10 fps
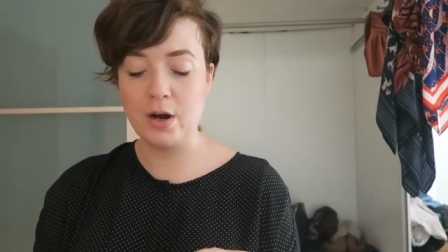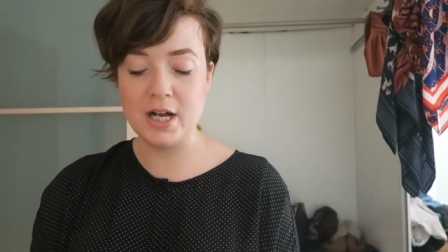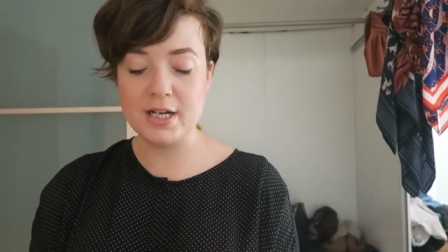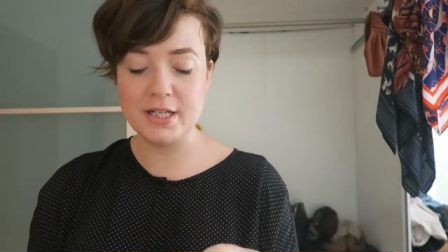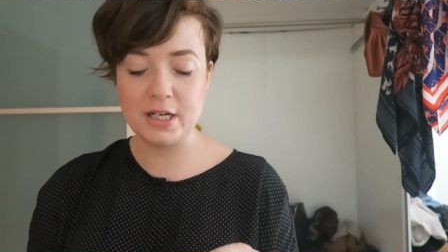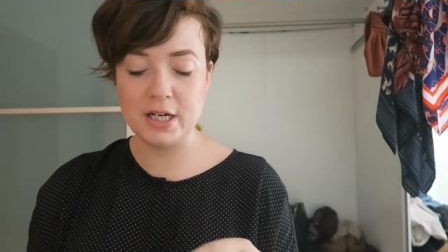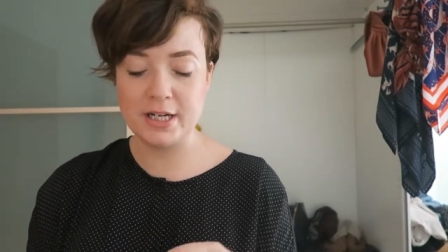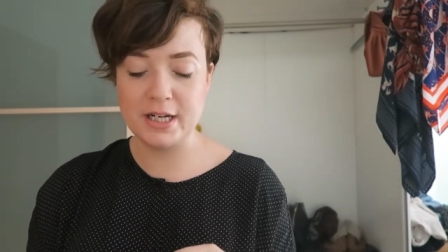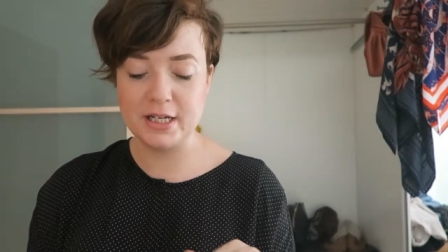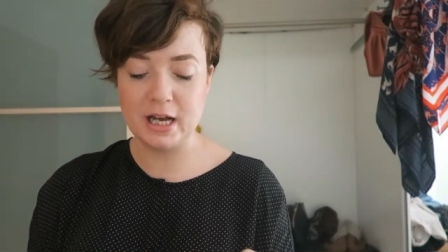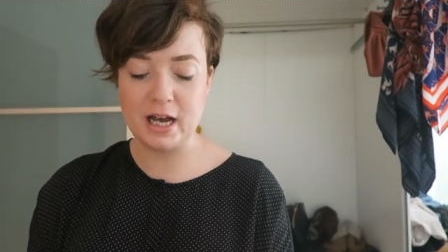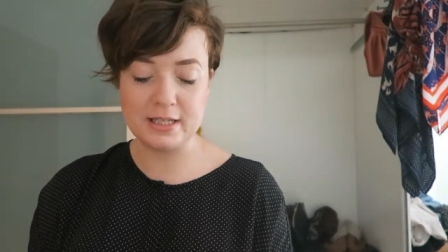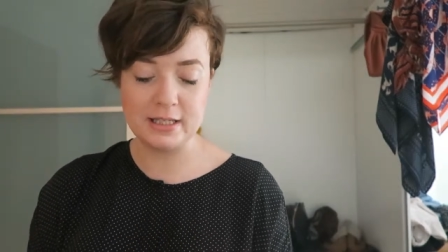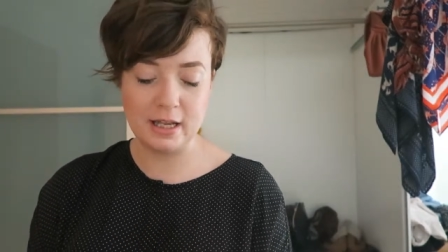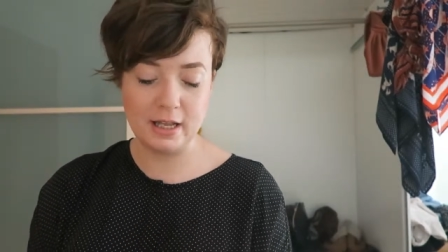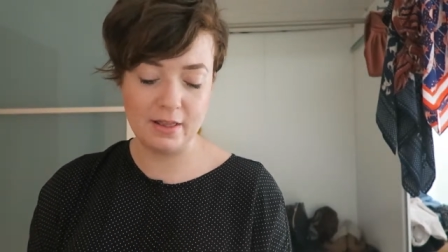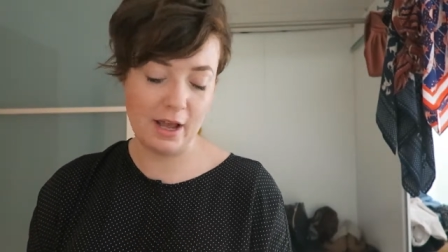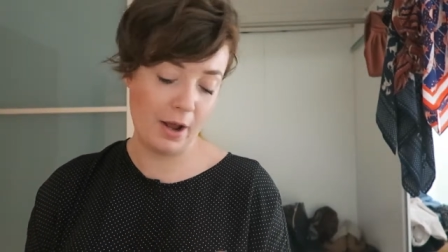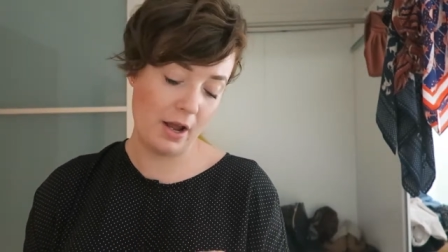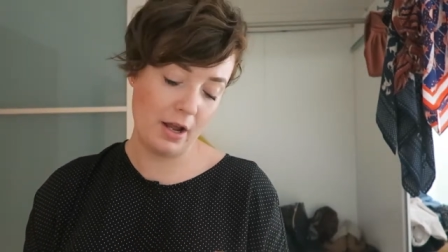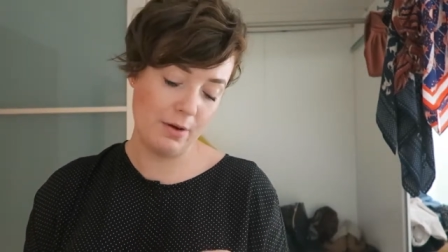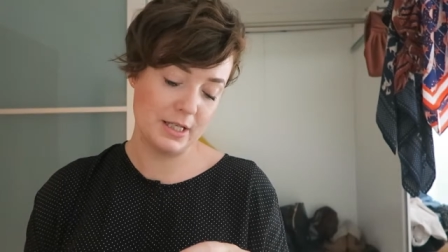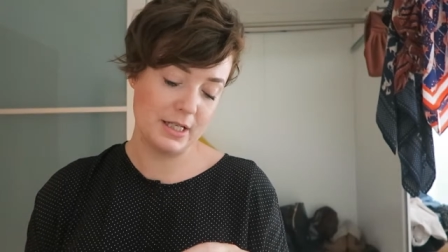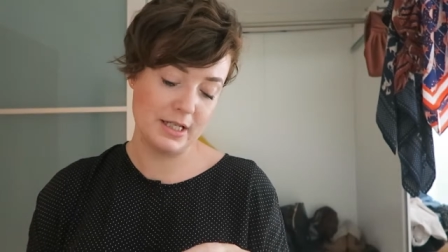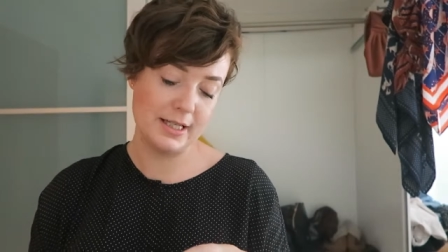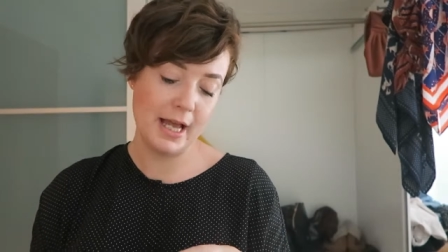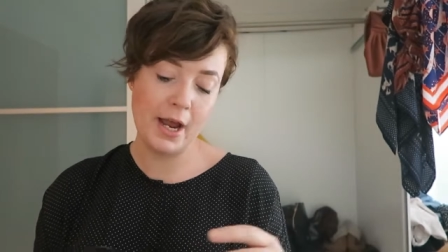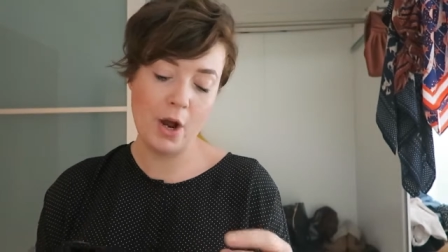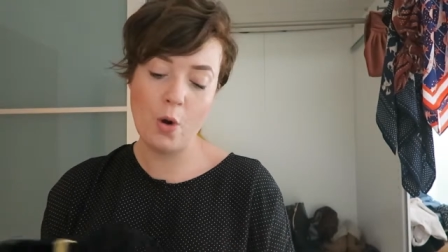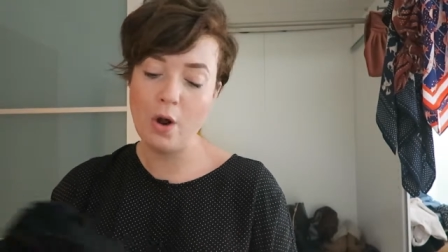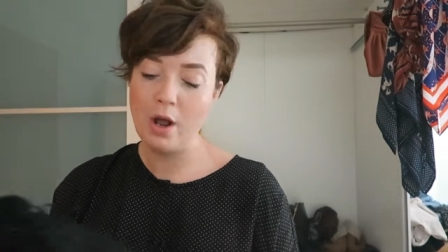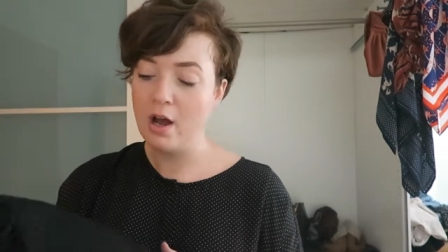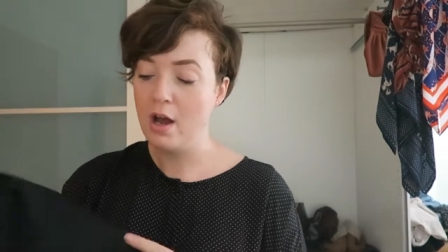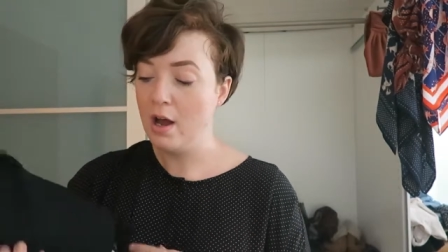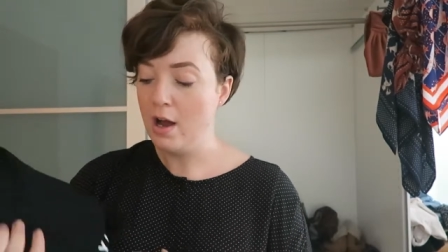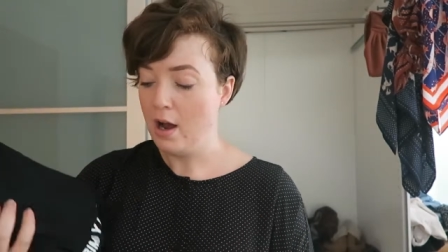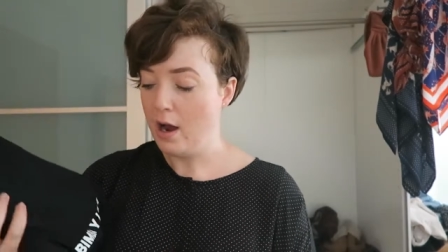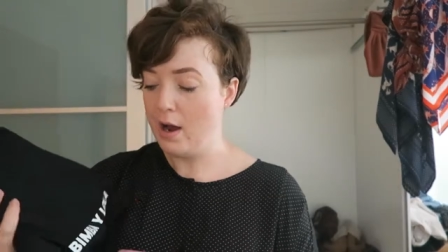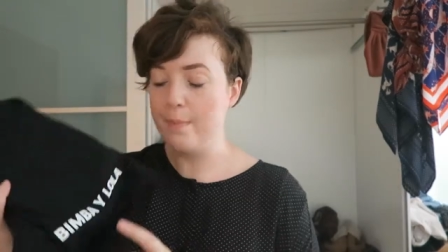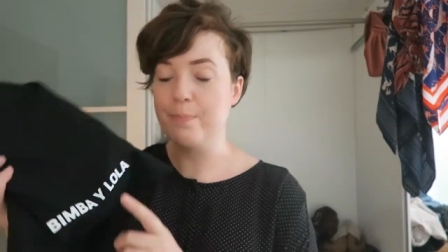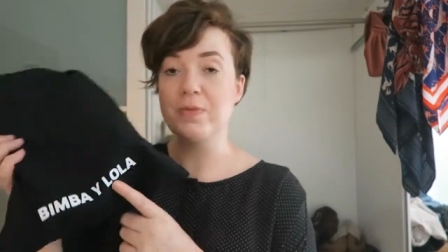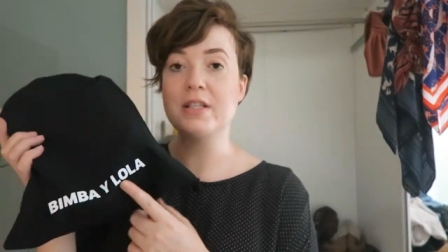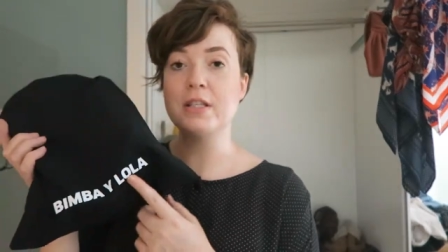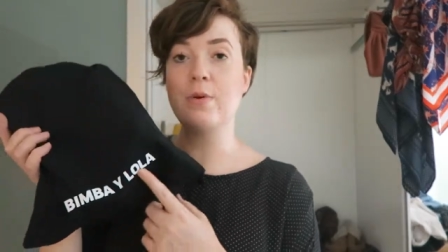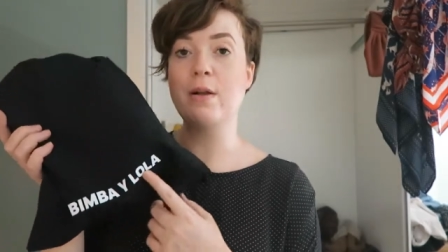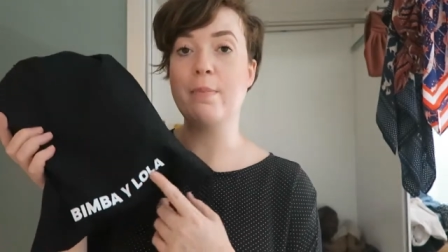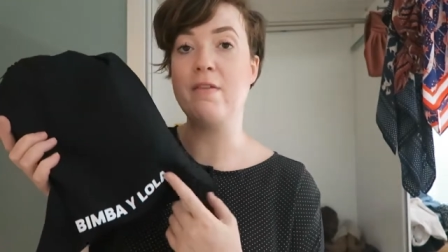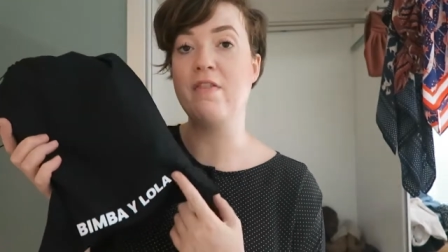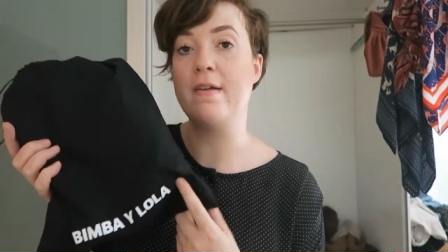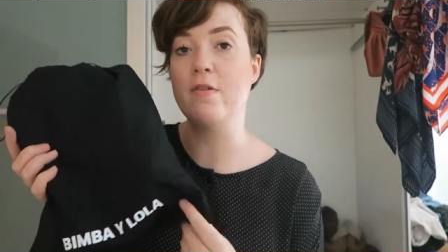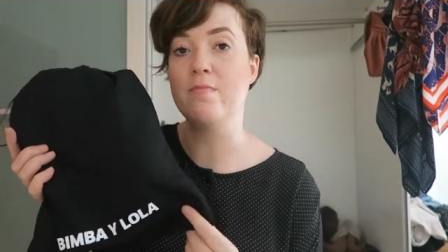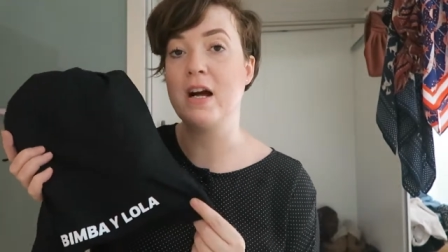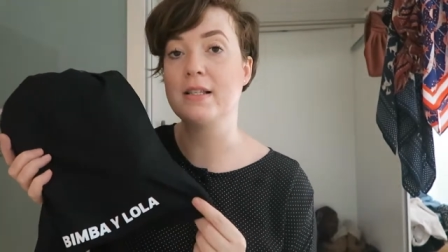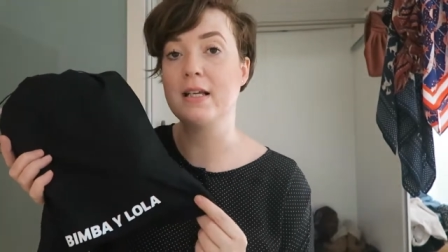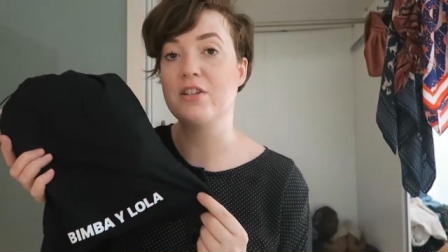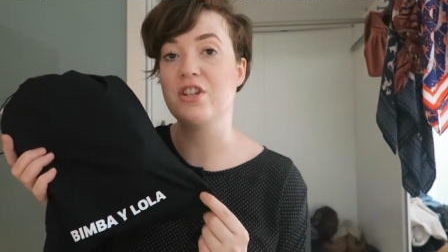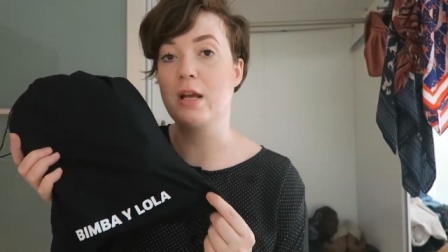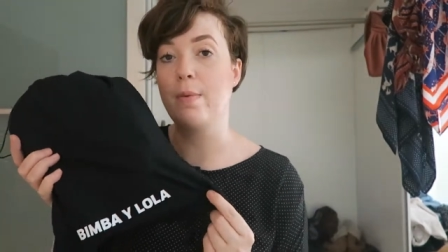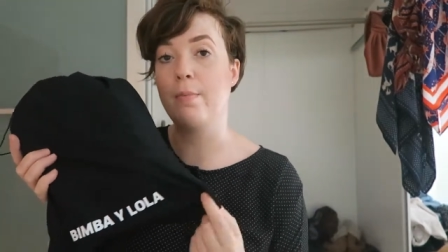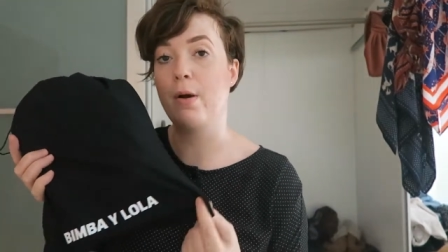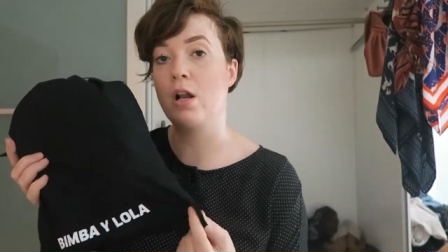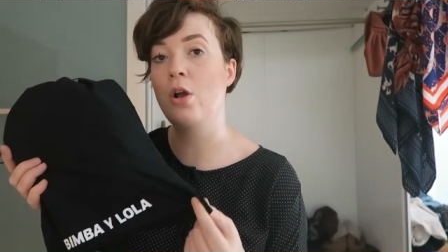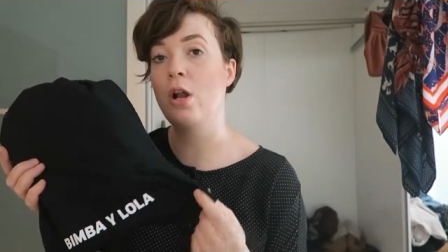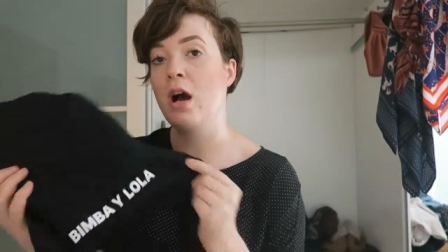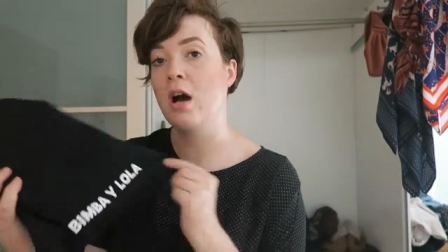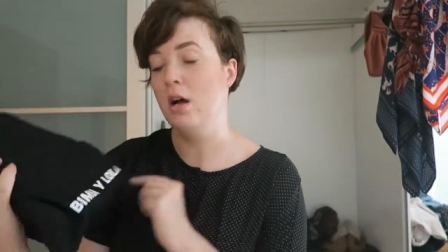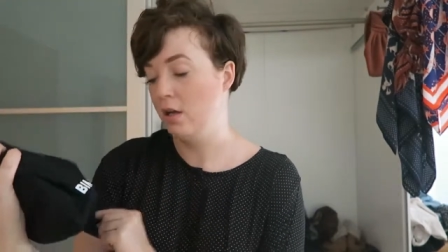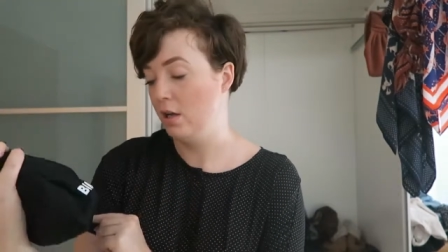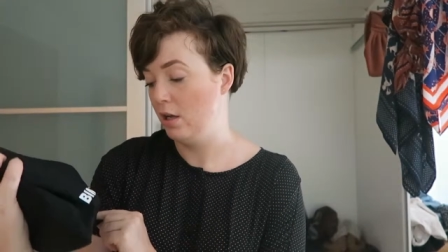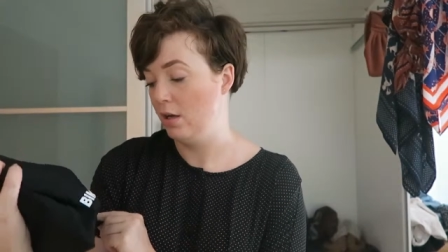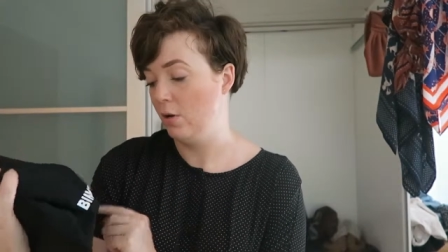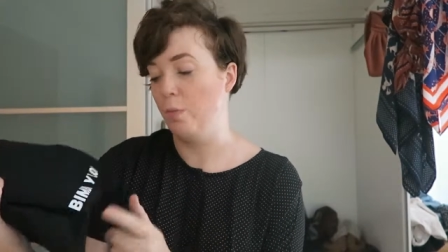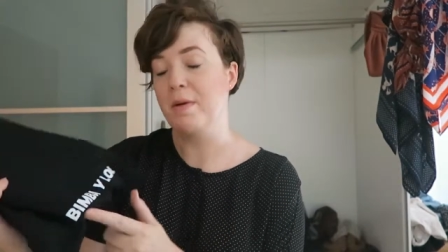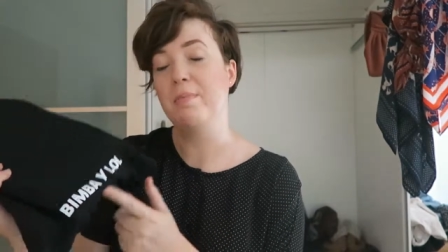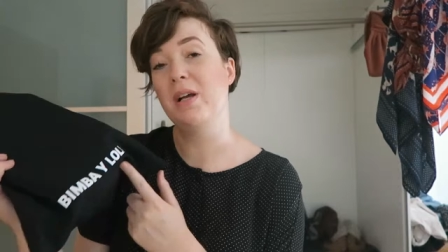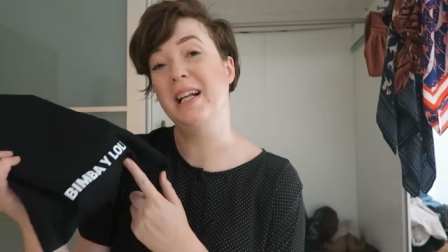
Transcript: I decided, as it was in the sale, this is one of my favourite brands actually, Bimba and Lola. Or Bimba